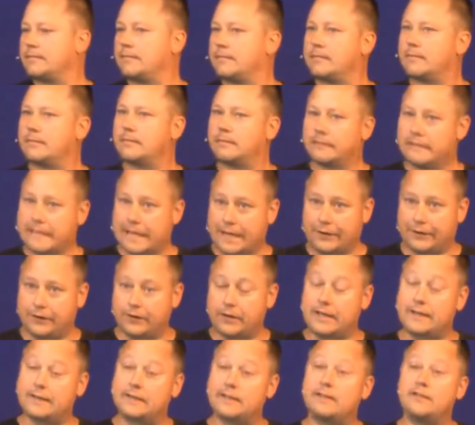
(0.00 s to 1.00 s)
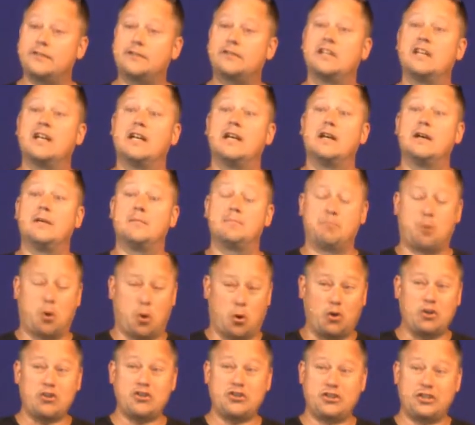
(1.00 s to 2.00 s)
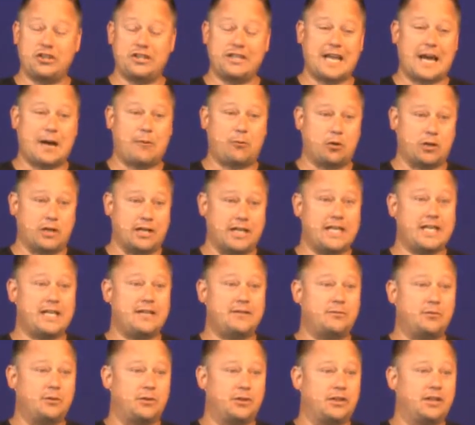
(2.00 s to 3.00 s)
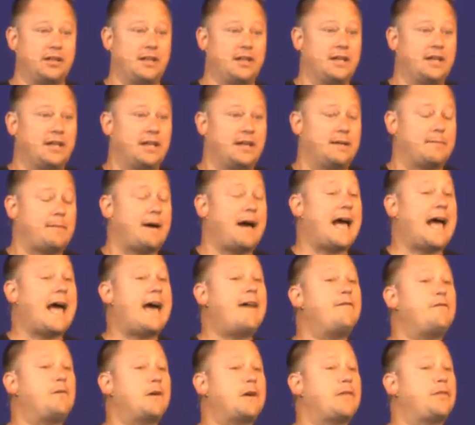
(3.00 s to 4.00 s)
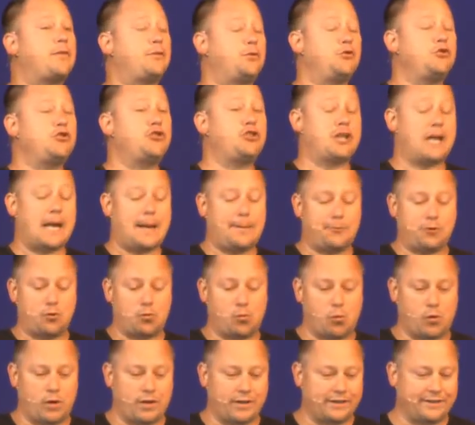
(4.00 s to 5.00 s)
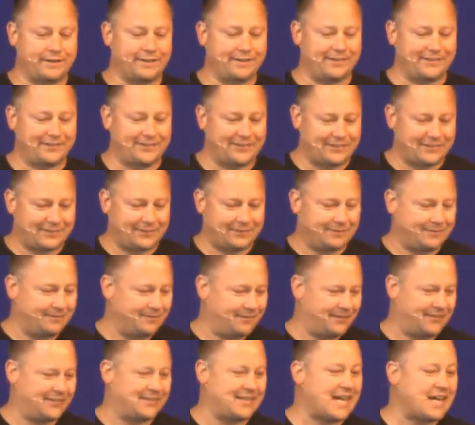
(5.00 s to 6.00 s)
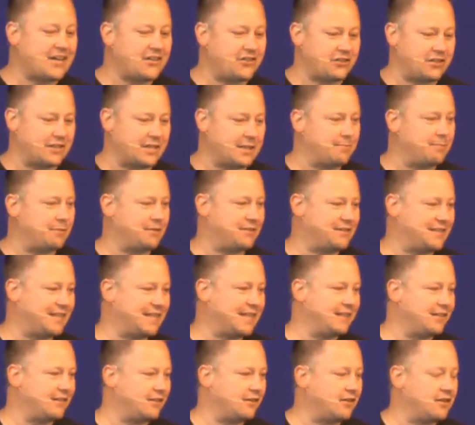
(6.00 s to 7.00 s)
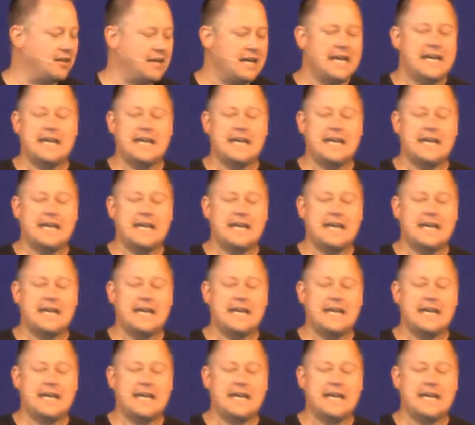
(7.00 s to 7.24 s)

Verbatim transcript: letter and this portion that we're in, we're about halfway through chapter 1, this section in particular